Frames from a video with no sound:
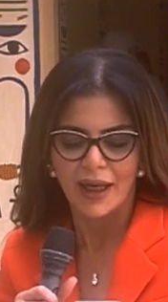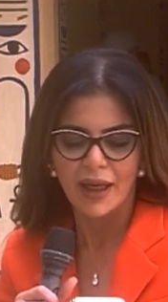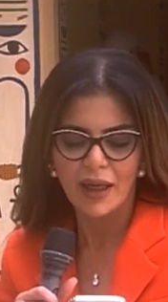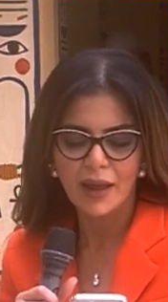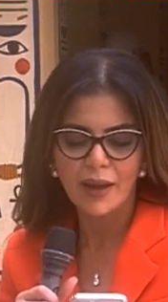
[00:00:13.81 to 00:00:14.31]

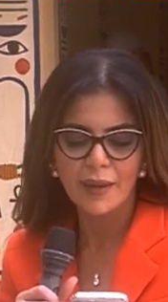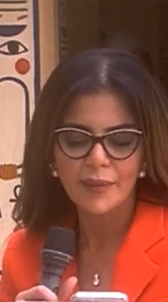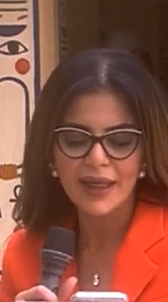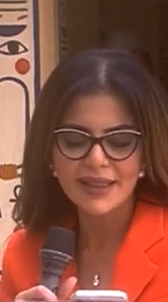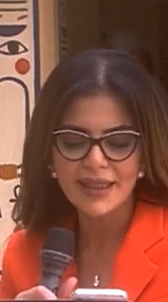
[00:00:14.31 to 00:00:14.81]

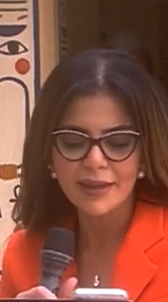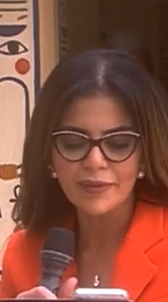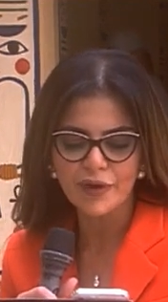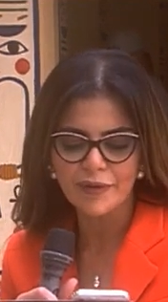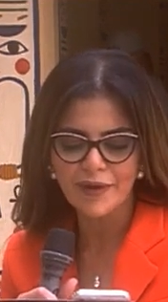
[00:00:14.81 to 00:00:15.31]
Um, a team
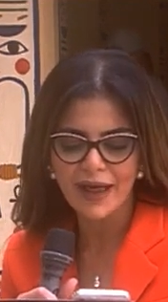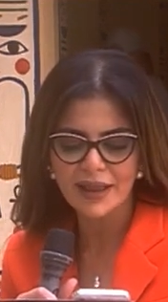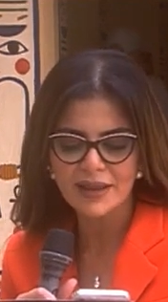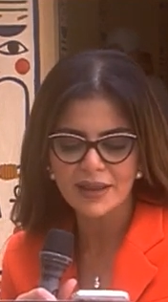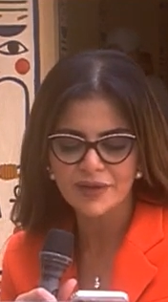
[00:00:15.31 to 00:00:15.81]
from
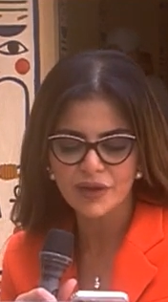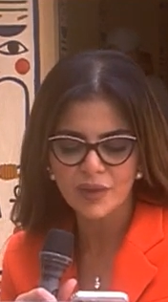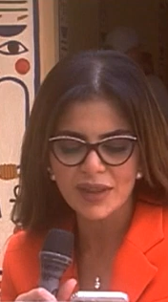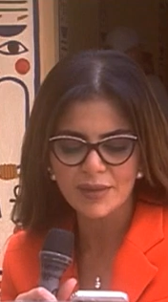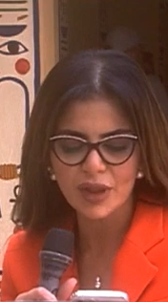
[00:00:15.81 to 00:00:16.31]
Faculty of
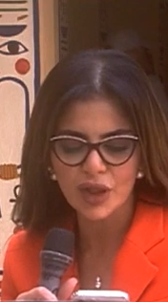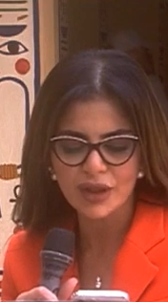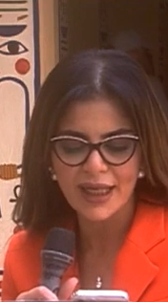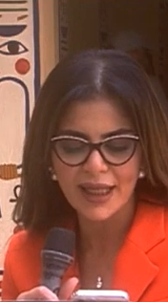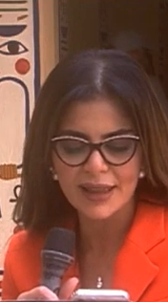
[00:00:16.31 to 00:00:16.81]
Tourism and
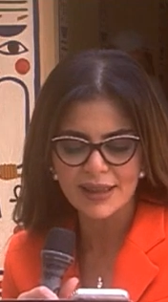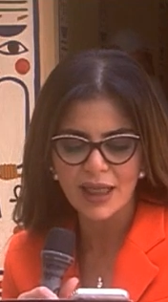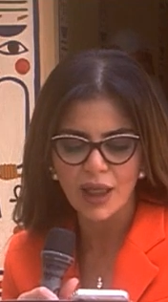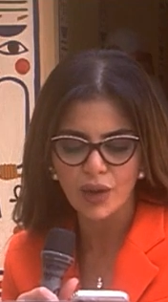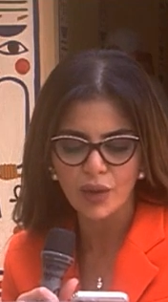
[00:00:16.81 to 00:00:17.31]
Hotels
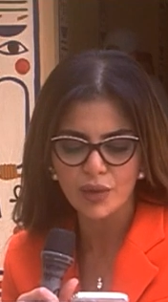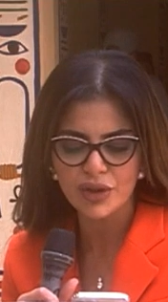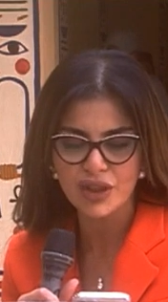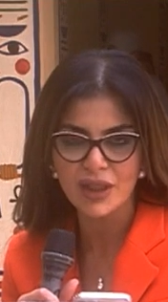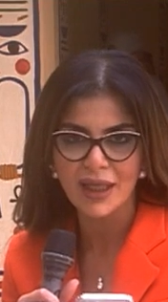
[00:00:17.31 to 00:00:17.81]
uh,
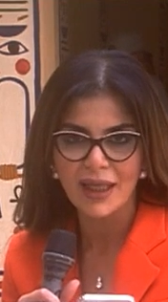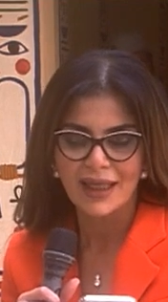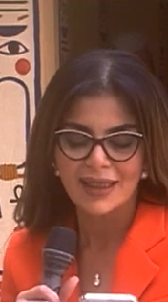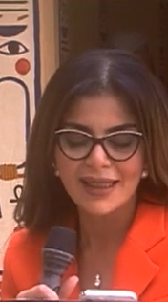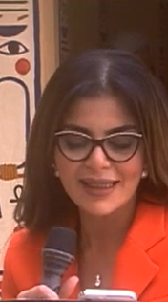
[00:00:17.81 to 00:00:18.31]
launched
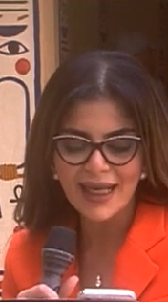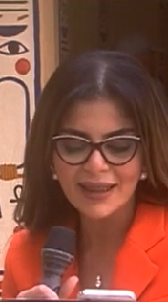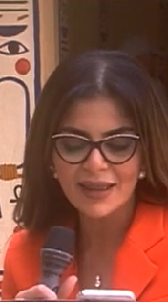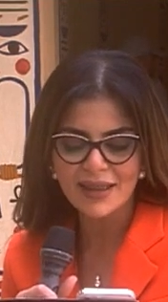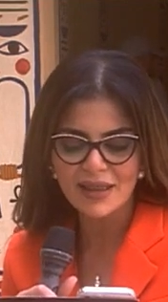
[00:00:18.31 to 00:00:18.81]

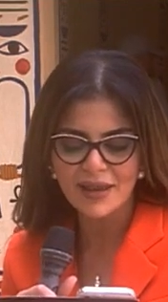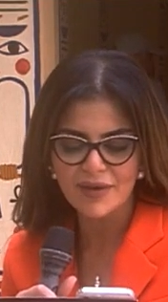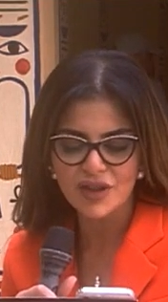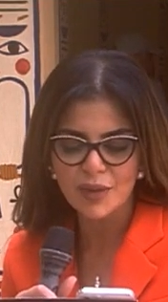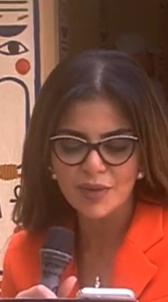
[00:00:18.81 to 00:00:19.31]
Descendants of
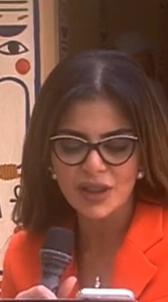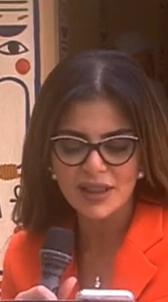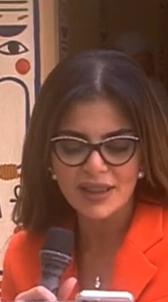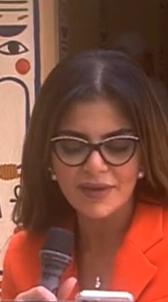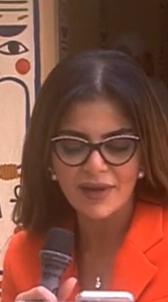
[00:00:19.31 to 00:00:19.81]

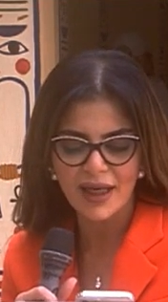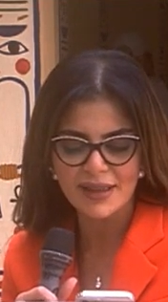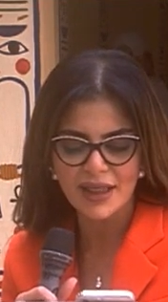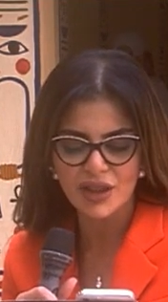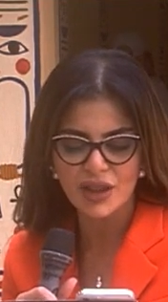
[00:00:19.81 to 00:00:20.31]
Egyptian
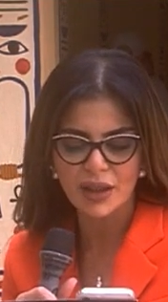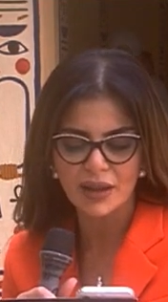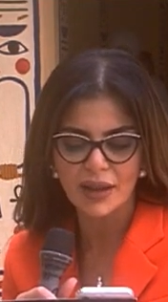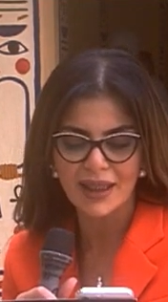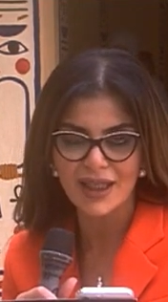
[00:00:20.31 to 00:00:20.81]

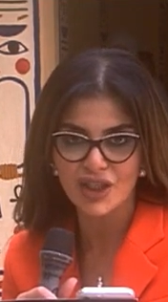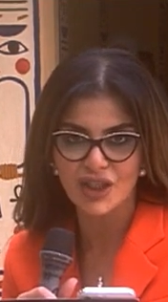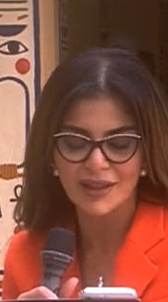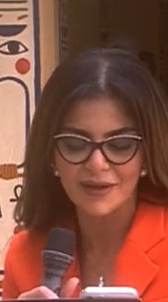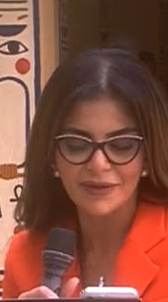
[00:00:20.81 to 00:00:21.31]
Civilization
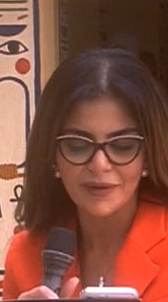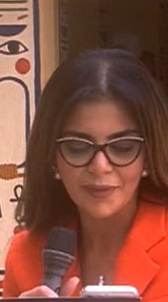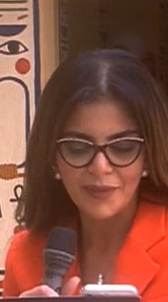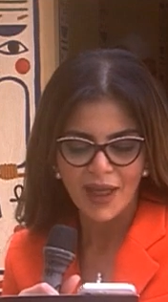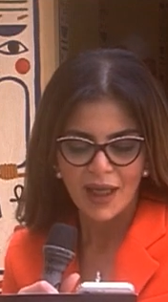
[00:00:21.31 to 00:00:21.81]
Initiative
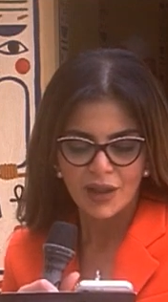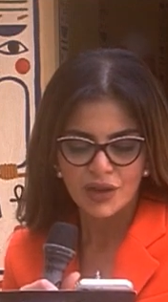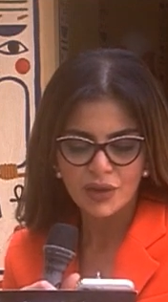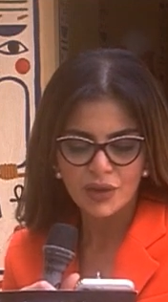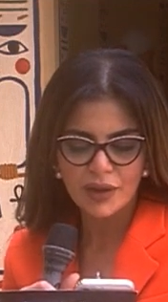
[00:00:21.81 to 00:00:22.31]

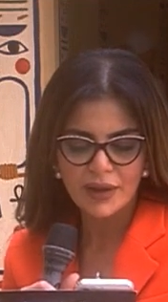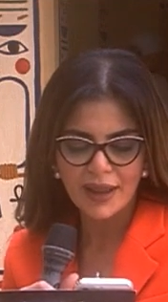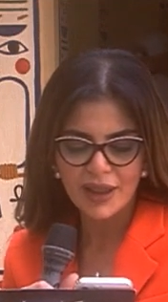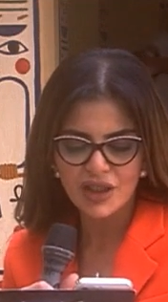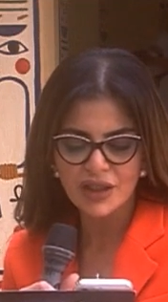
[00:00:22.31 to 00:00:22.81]
to uh, the
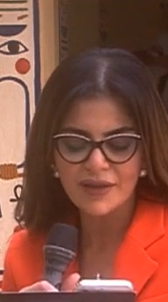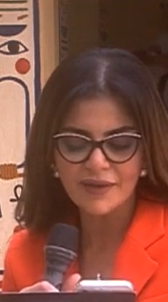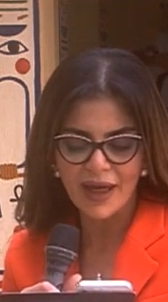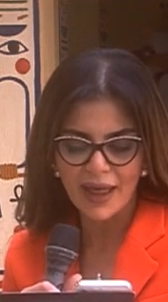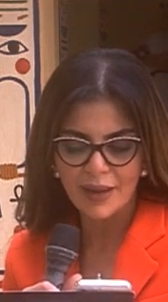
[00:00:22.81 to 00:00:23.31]

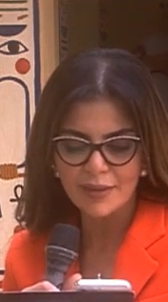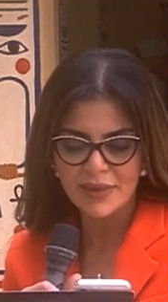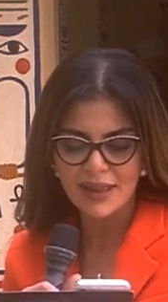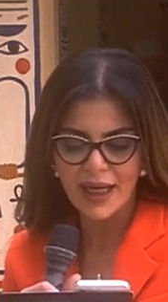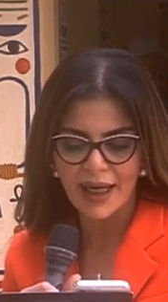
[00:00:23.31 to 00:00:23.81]
initiative
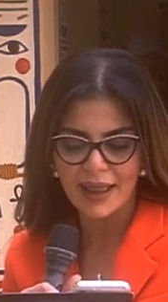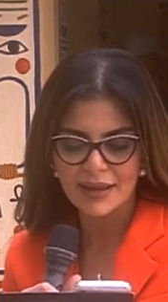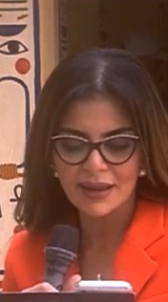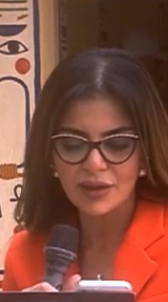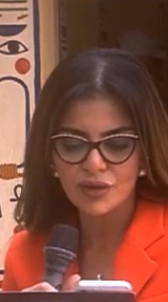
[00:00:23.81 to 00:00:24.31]
aims
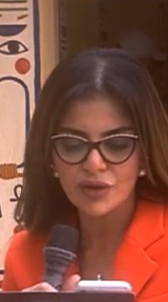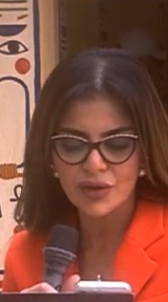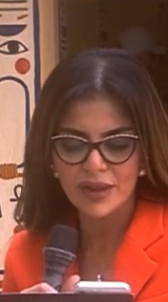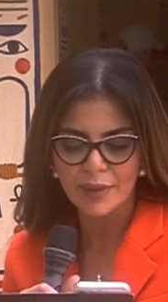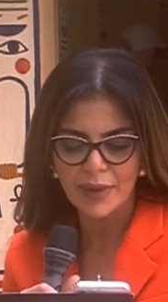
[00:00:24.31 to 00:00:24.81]
at
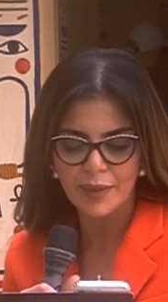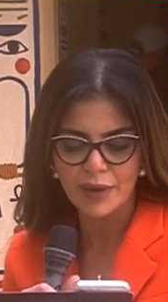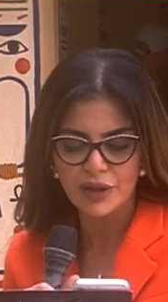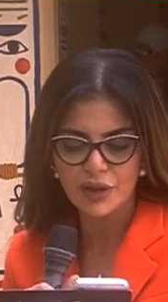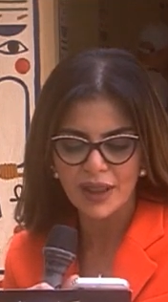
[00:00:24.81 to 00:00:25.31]
introducing
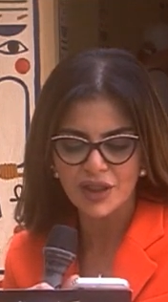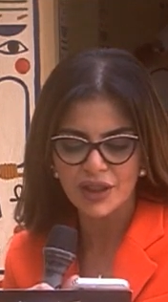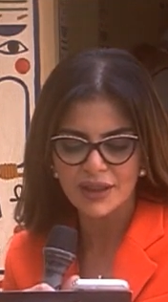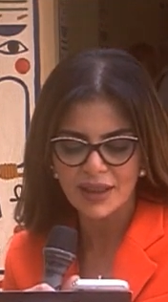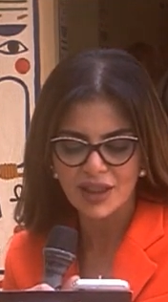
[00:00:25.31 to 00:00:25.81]
people to
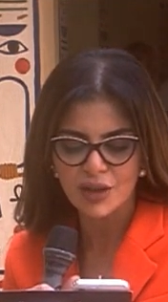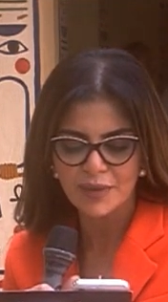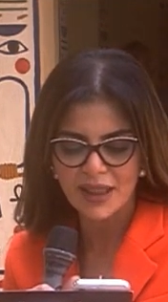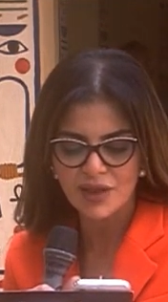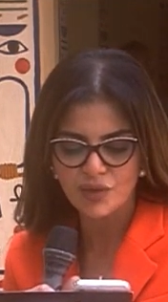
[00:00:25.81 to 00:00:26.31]
ancient
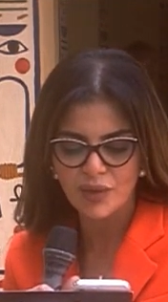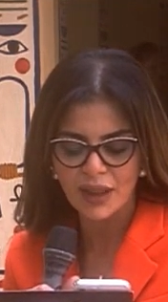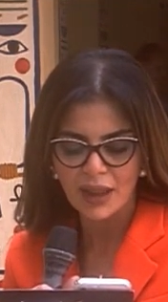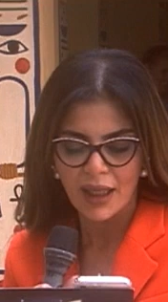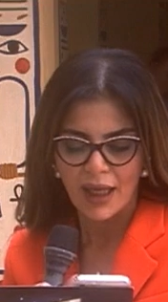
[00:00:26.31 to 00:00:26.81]
Egypt
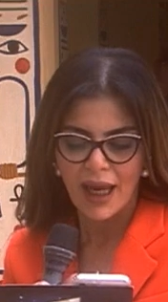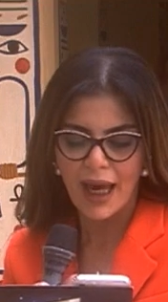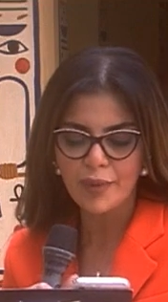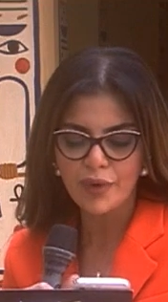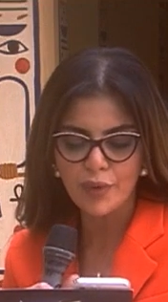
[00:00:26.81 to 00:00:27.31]
history
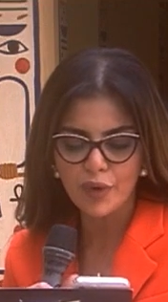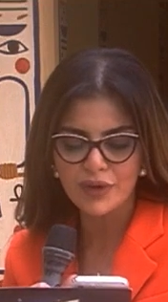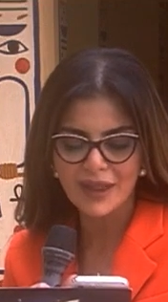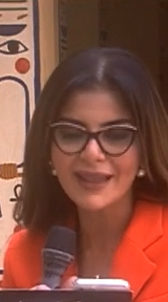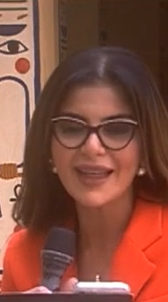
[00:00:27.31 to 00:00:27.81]
and
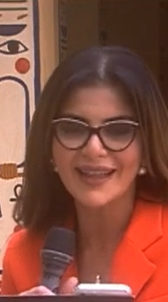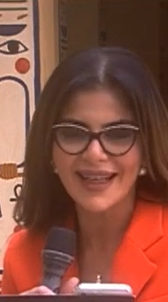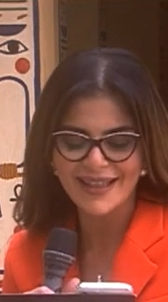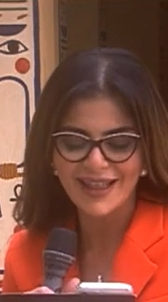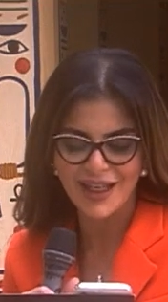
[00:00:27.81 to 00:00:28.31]
promoting the
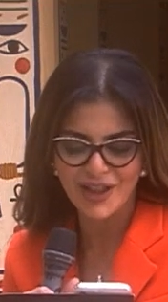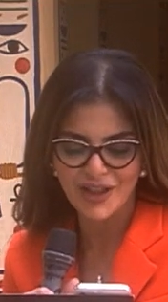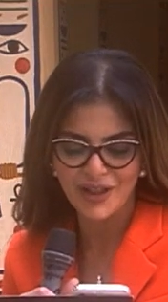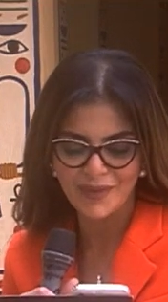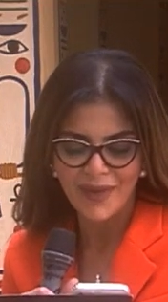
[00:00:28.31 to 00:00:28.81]

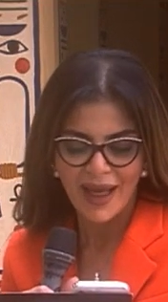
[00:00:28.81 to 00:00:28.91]
destination.